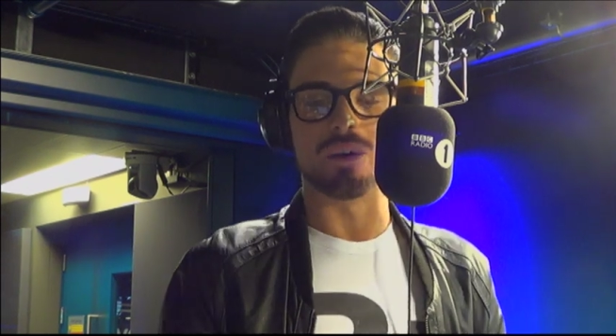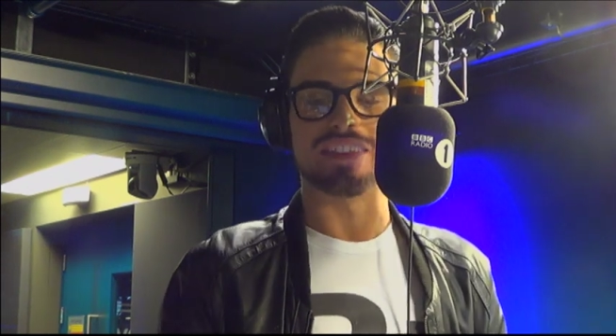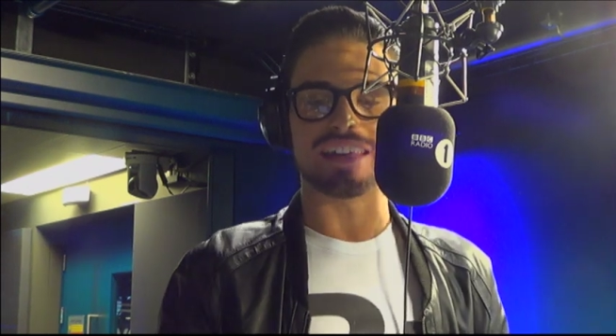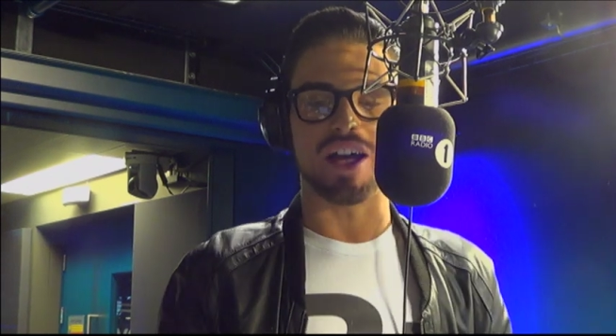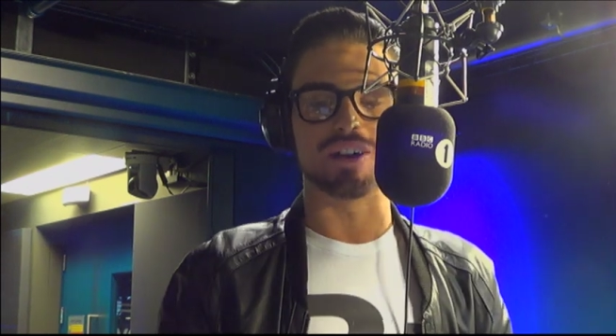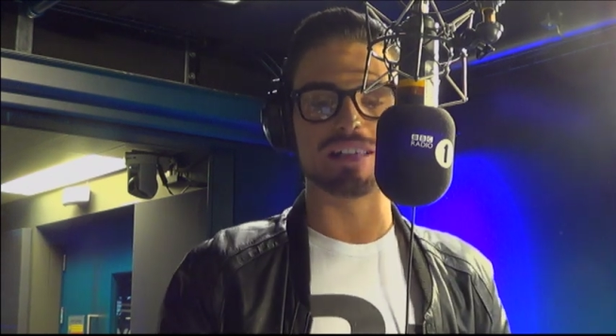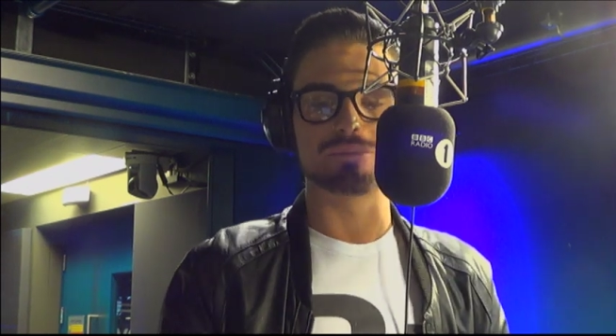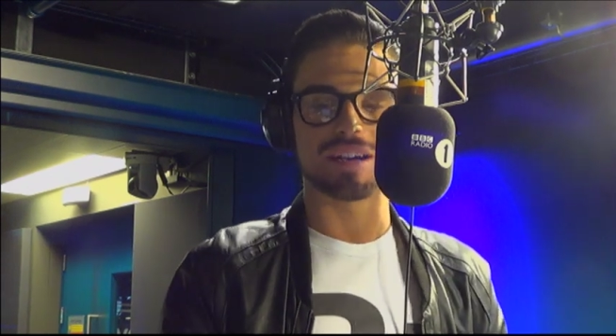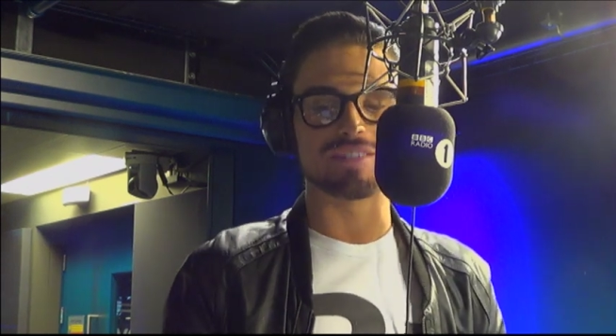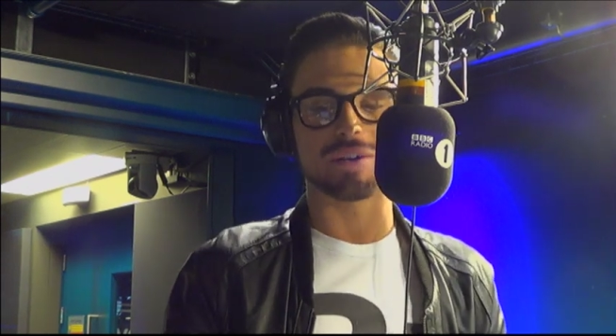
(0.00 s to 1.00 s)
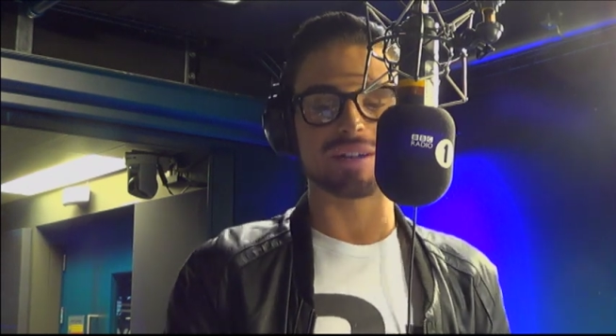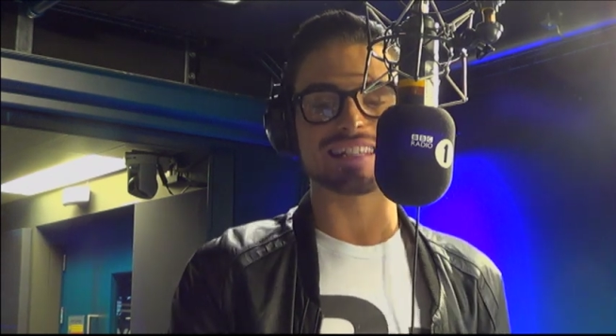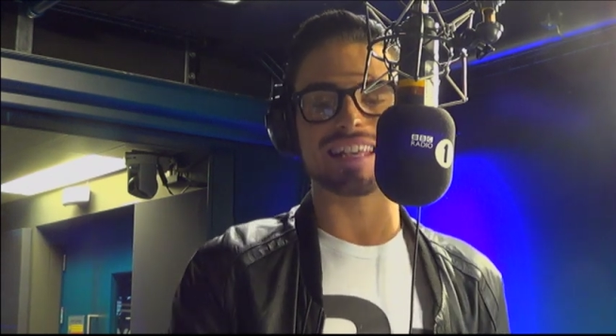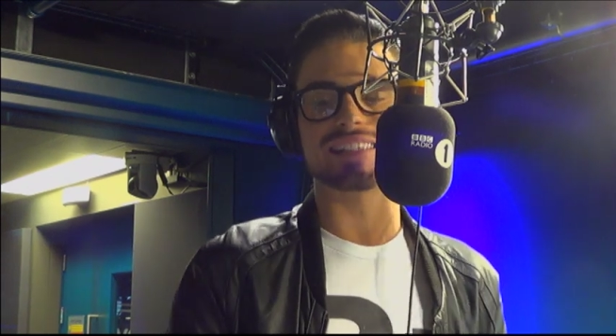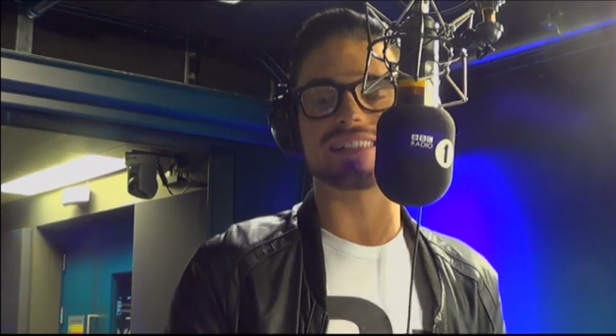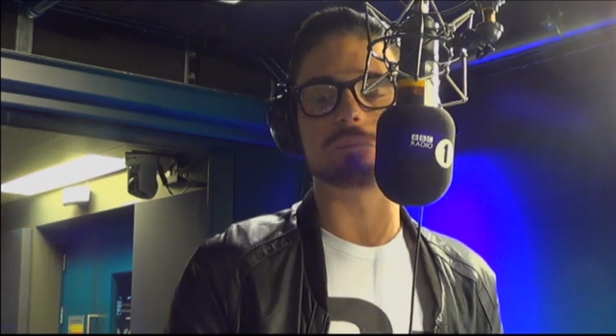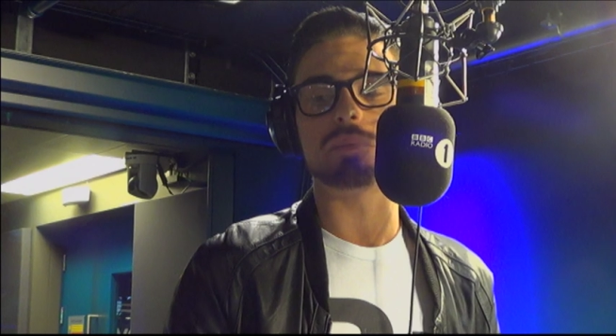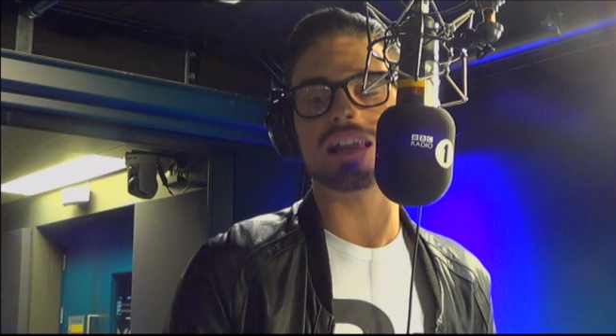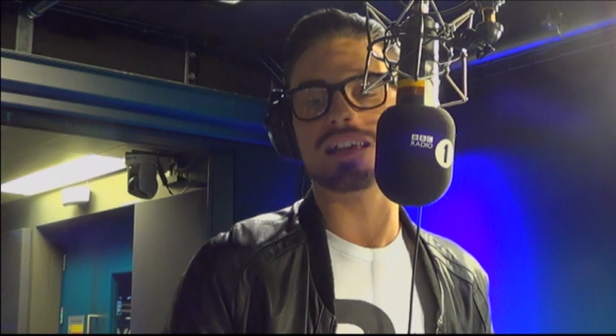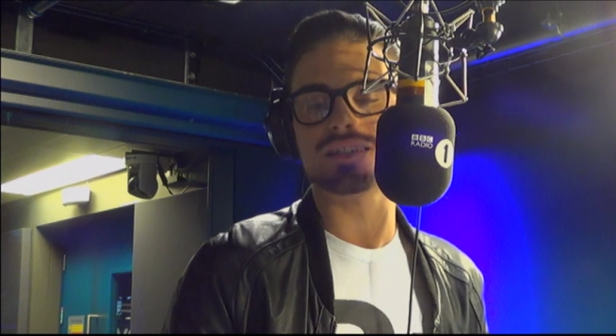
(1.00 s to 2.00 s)
where the only prerequisite is the
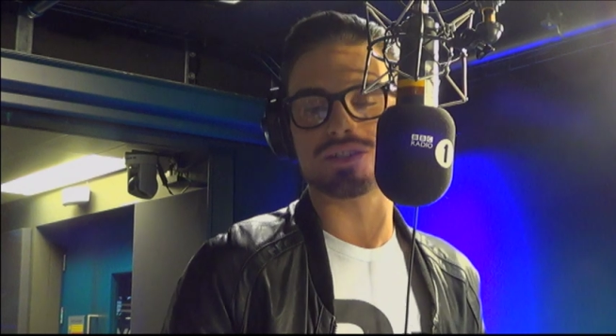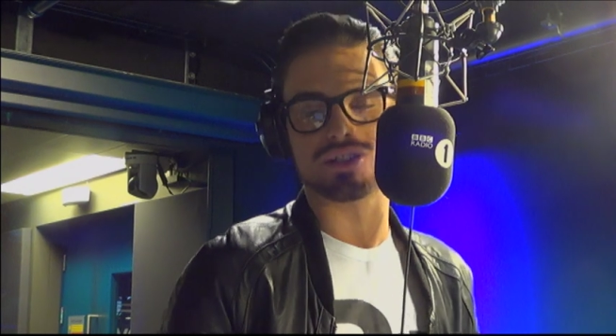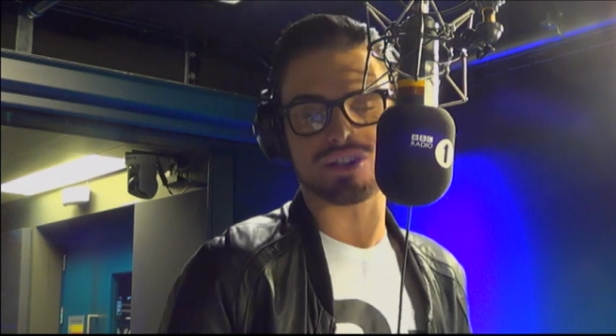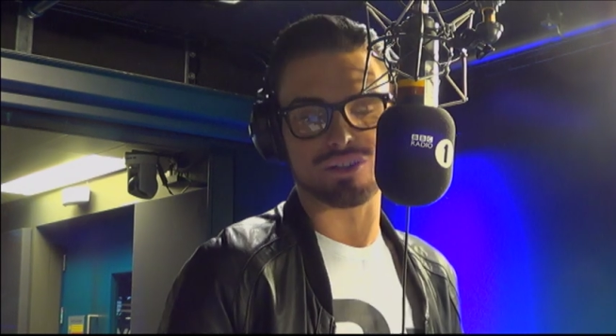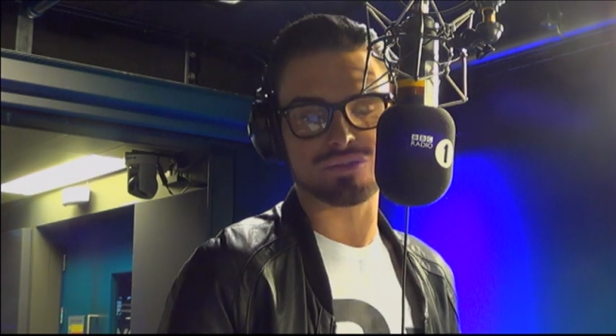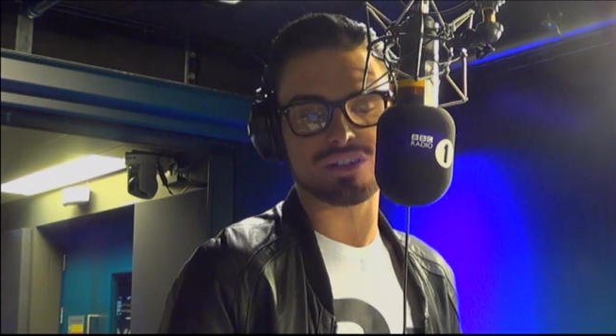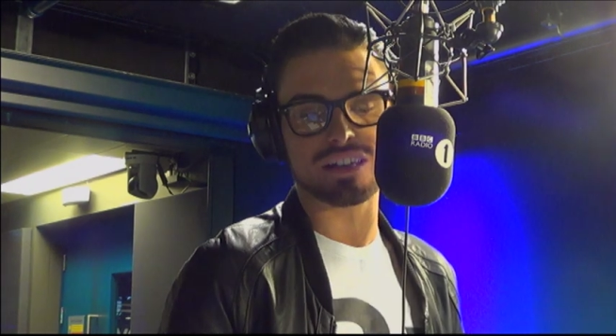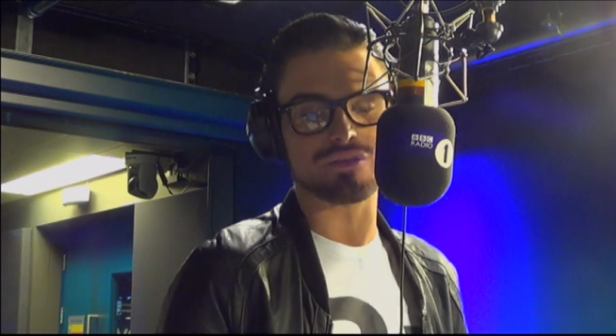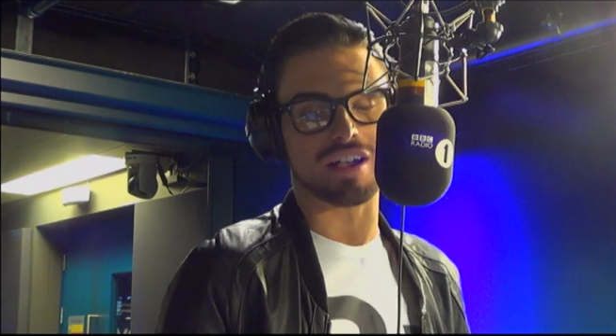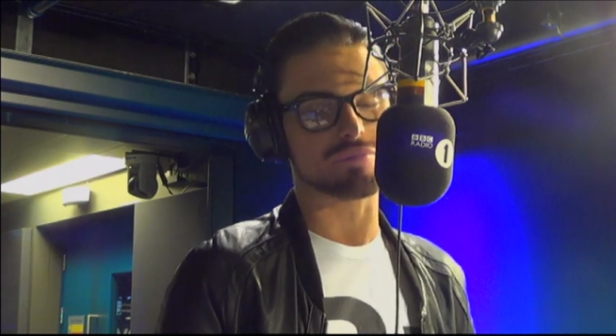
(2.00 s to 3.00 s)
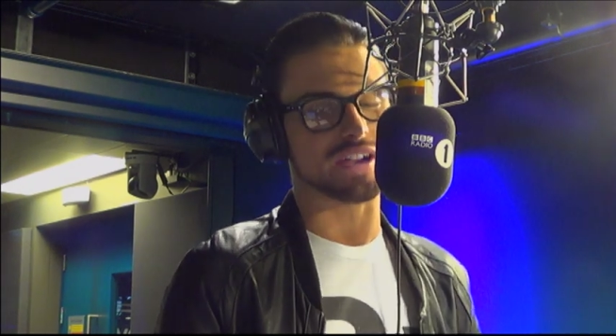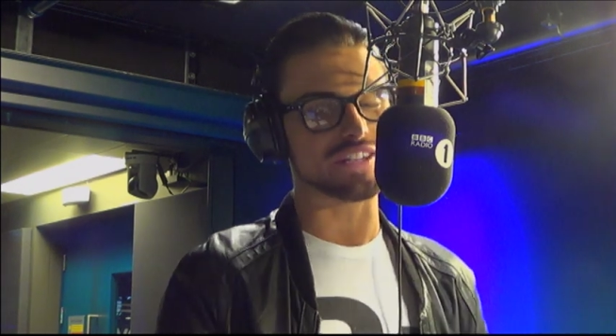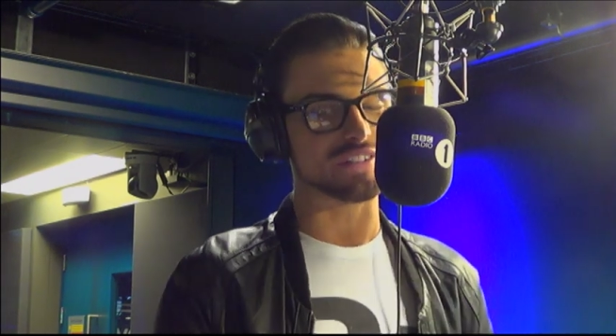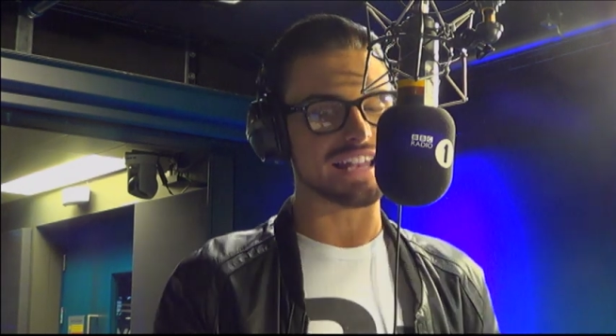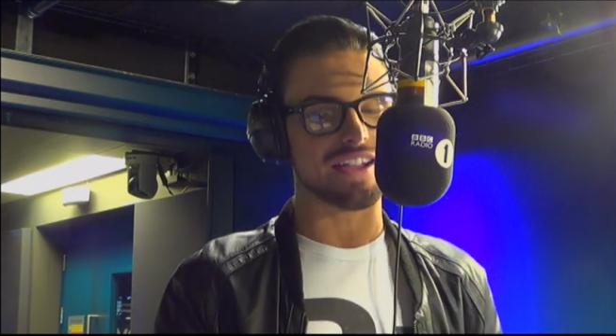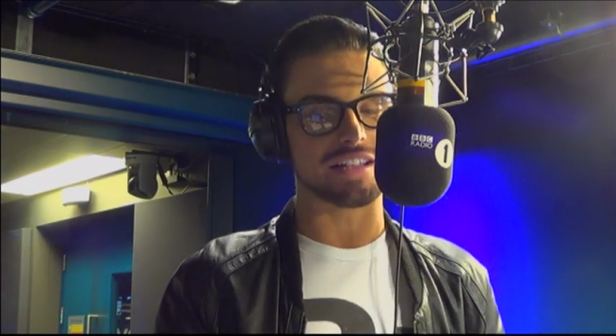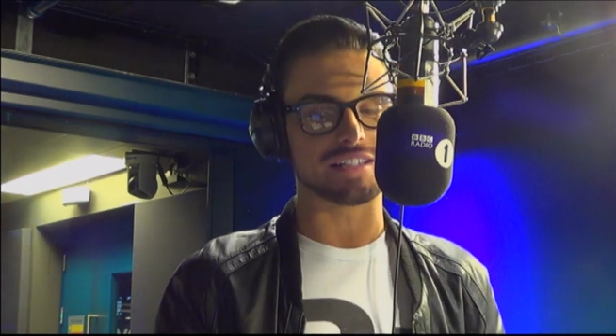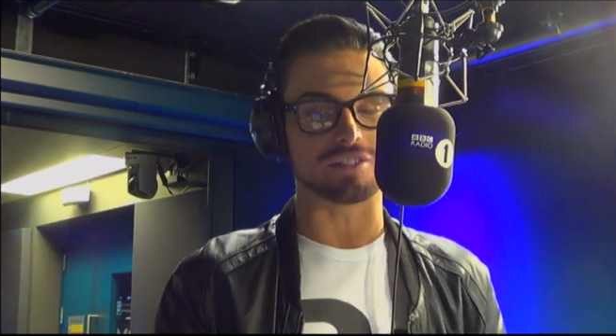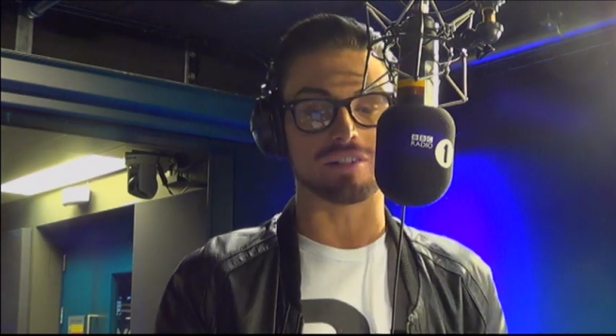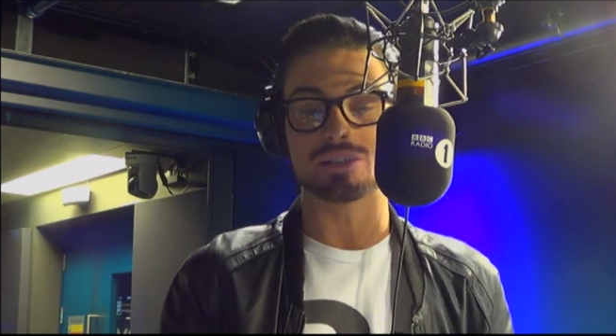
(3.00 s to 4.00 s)
ability to tunefully vibrate your
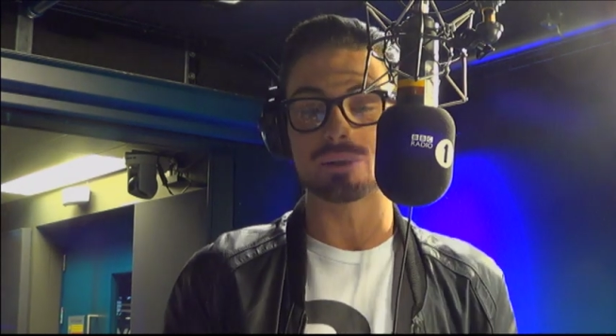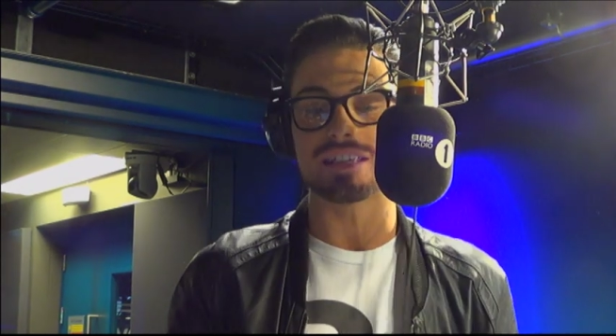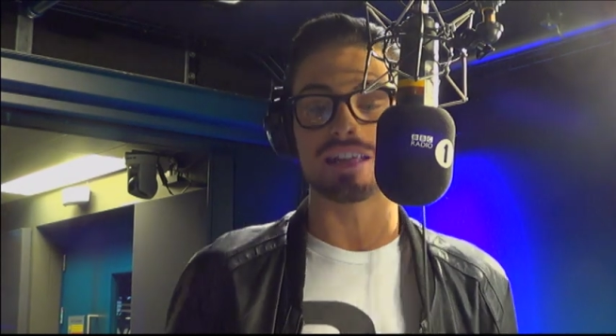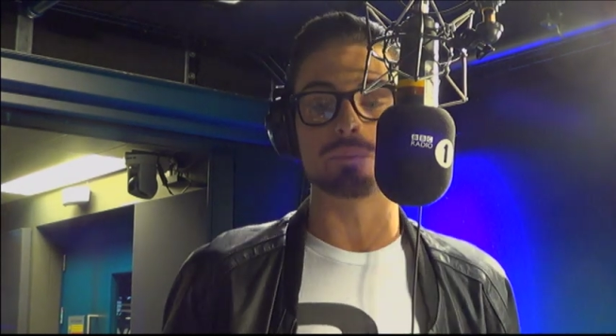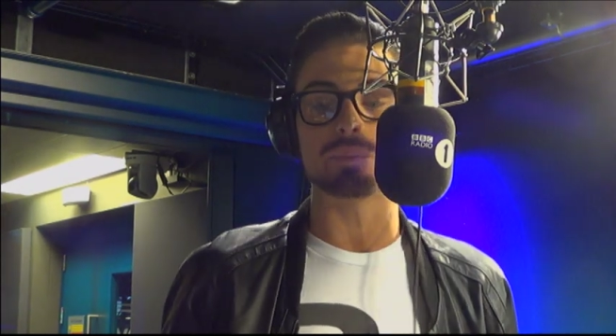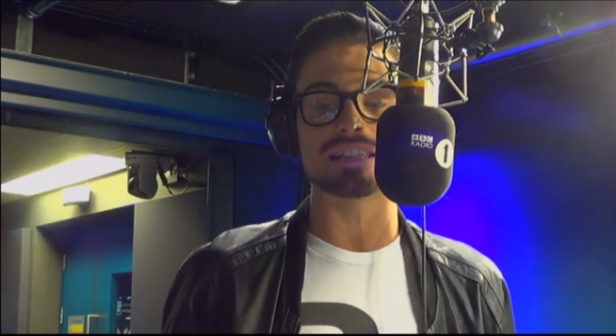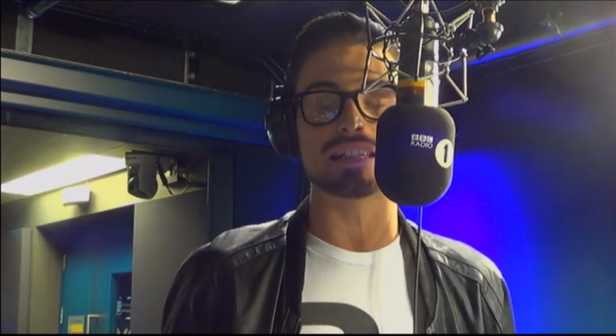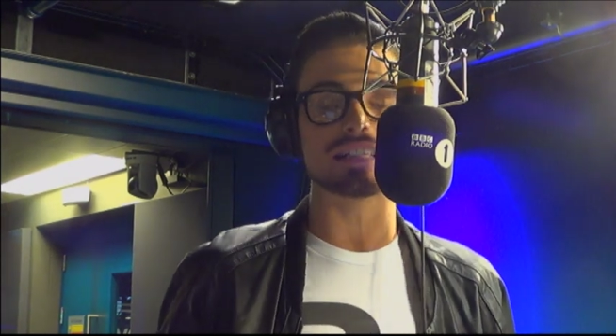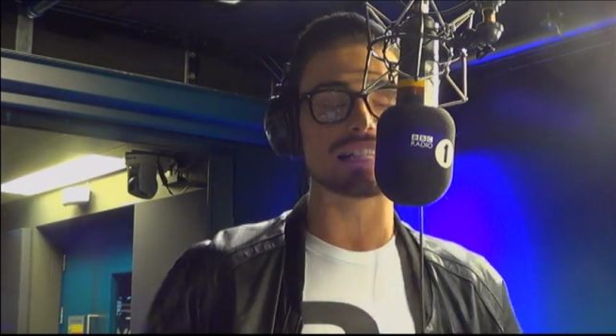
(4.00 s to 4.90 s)
larynx, or as we say in the business,